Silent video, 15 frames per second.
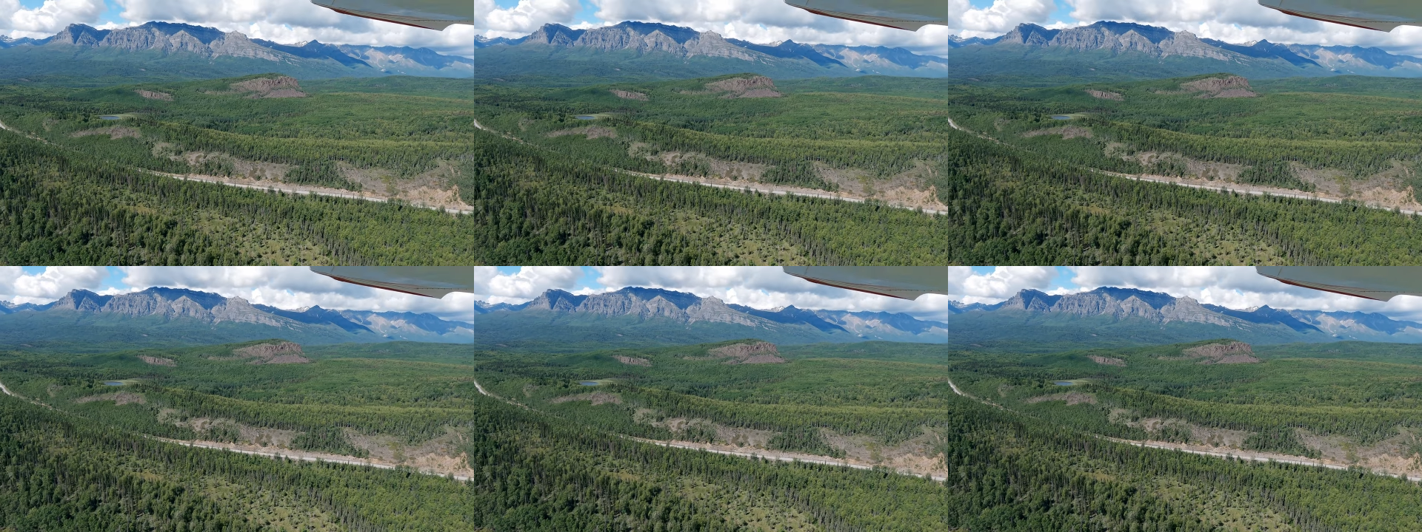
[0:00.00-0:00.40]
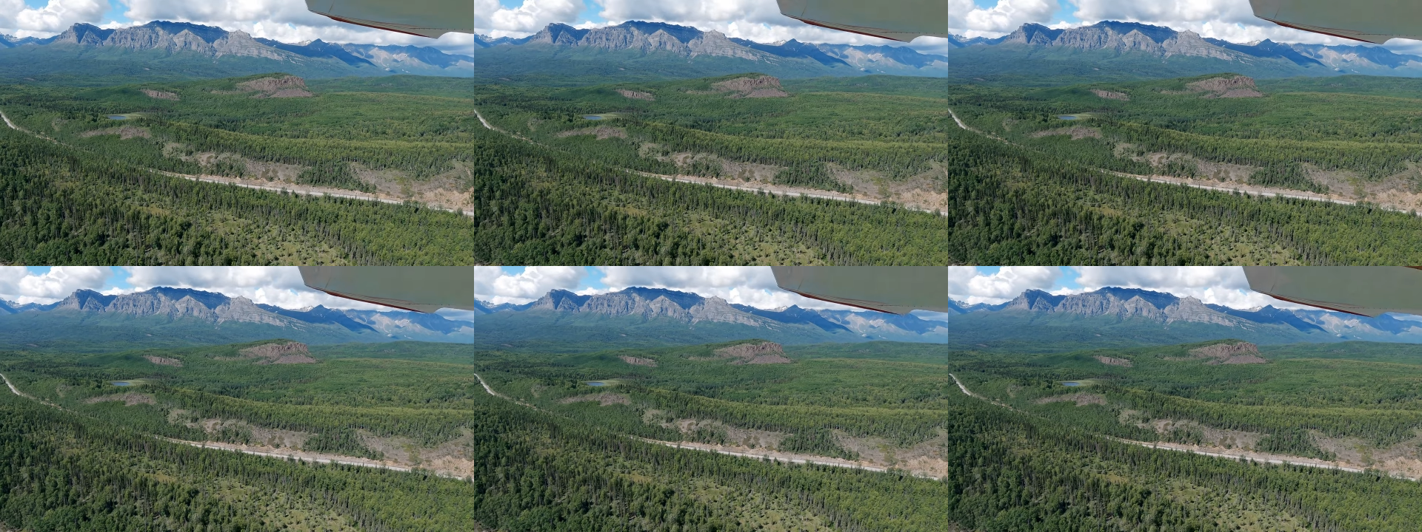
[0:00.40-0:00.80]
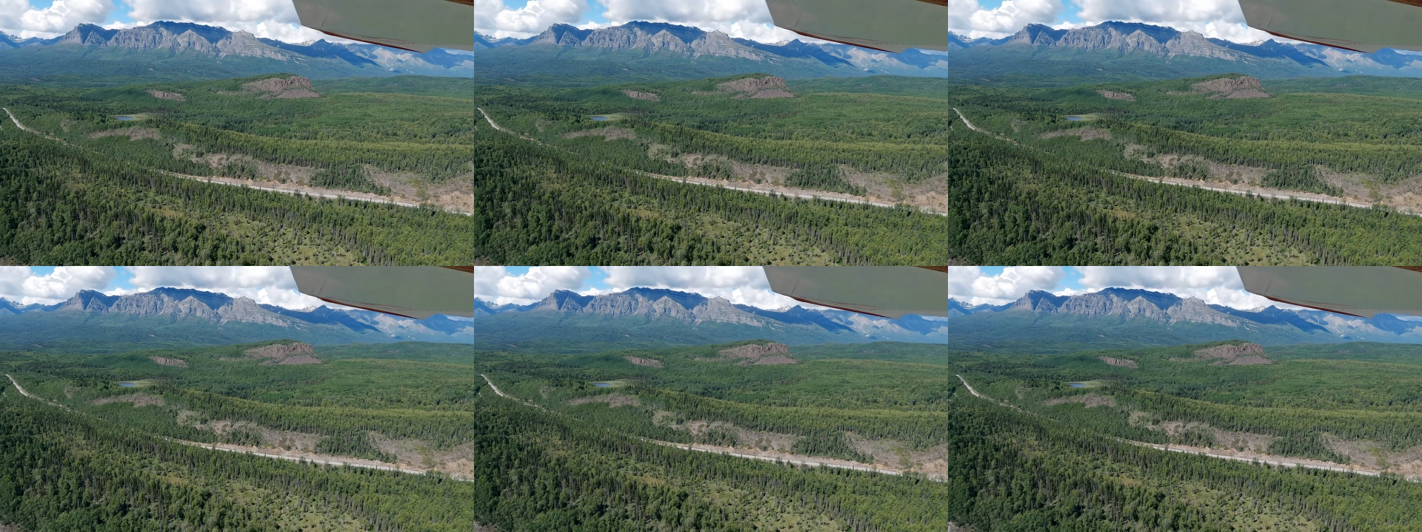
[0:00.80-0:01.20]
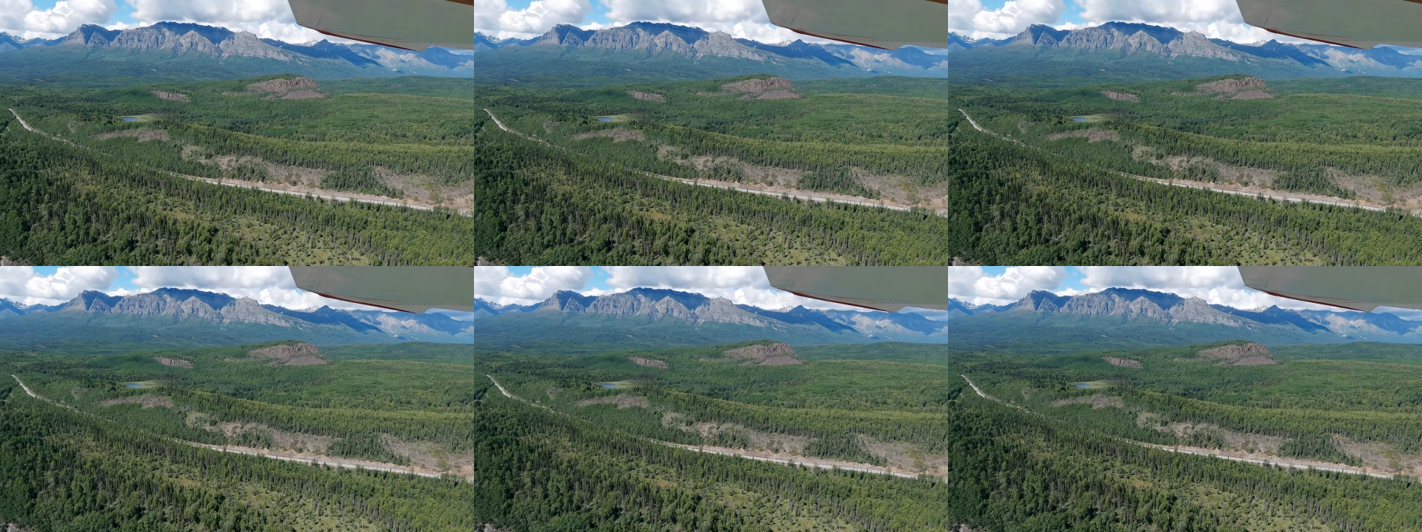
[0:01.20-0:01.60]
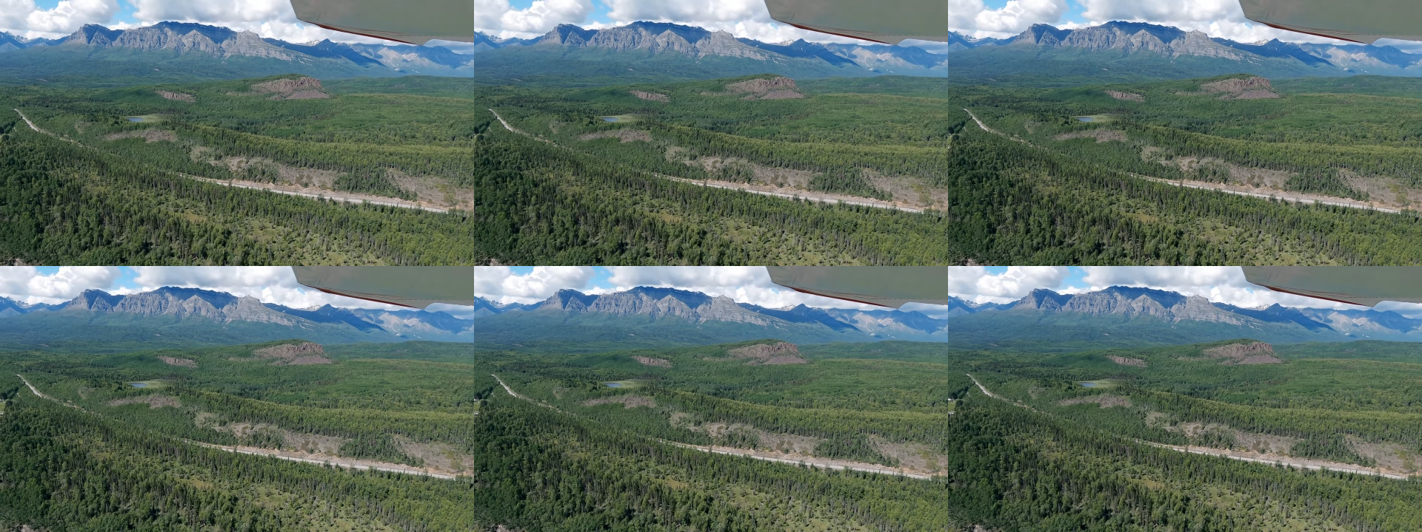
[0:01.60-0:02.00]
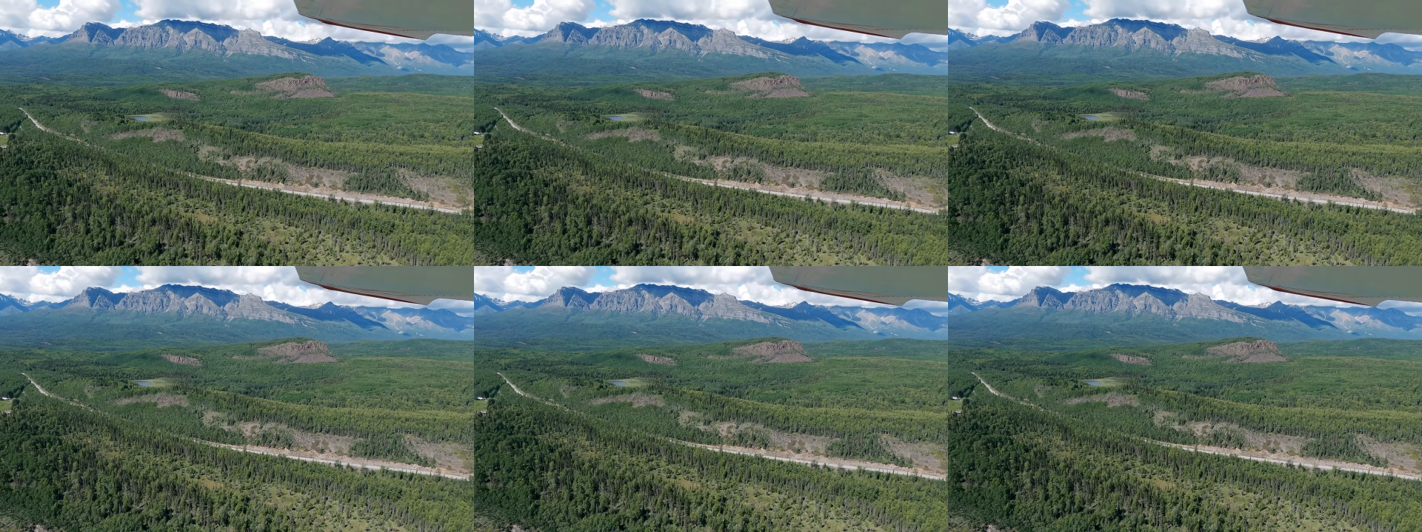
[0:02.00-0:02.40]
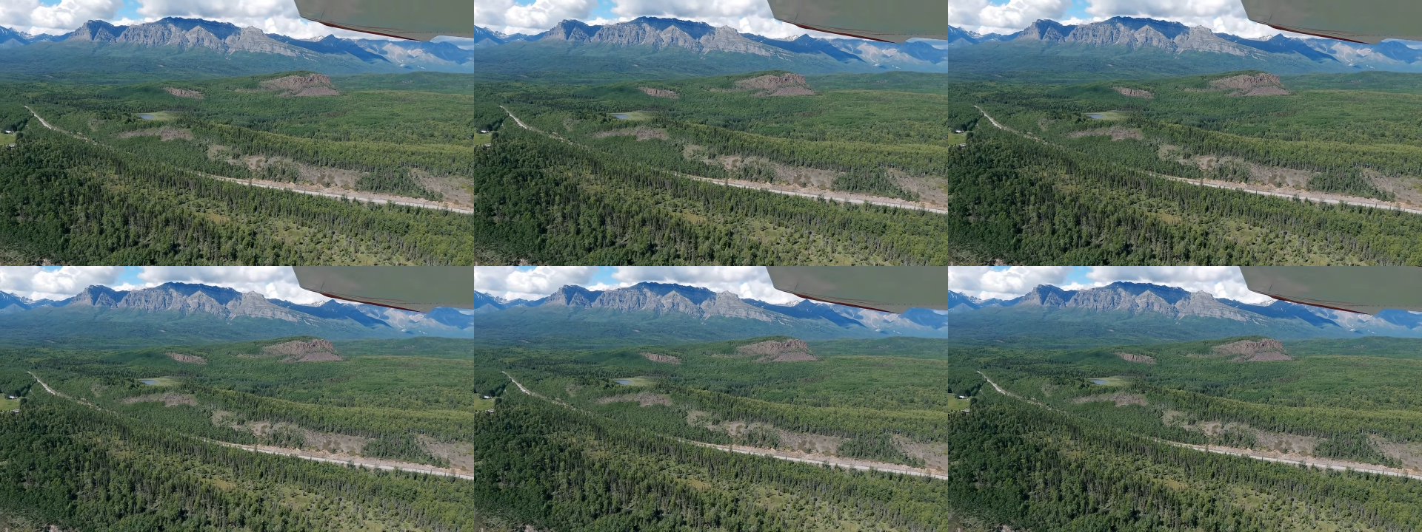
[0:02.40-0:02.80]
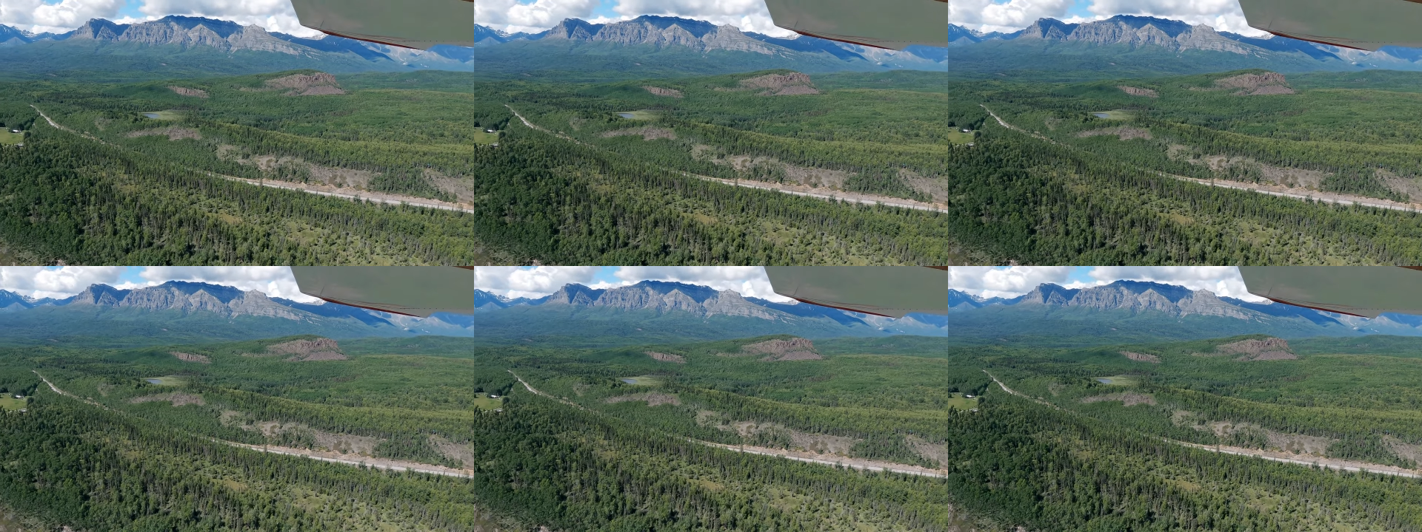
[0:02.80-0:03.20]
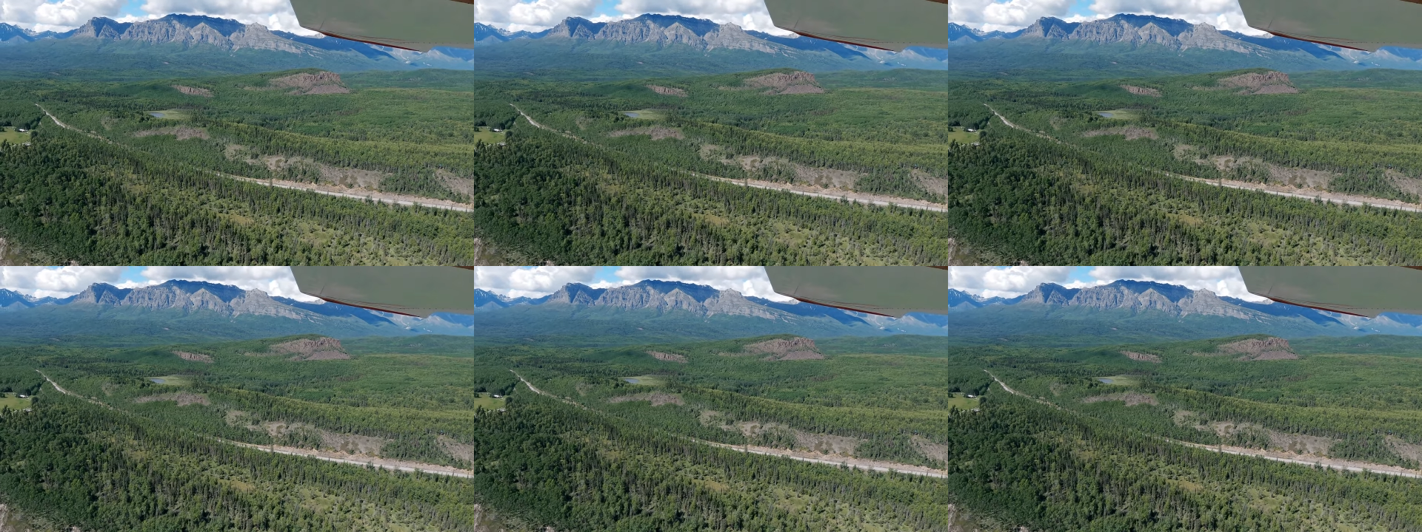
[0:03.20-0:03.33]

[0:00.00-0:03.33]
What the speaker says: [unreadable: no face in view]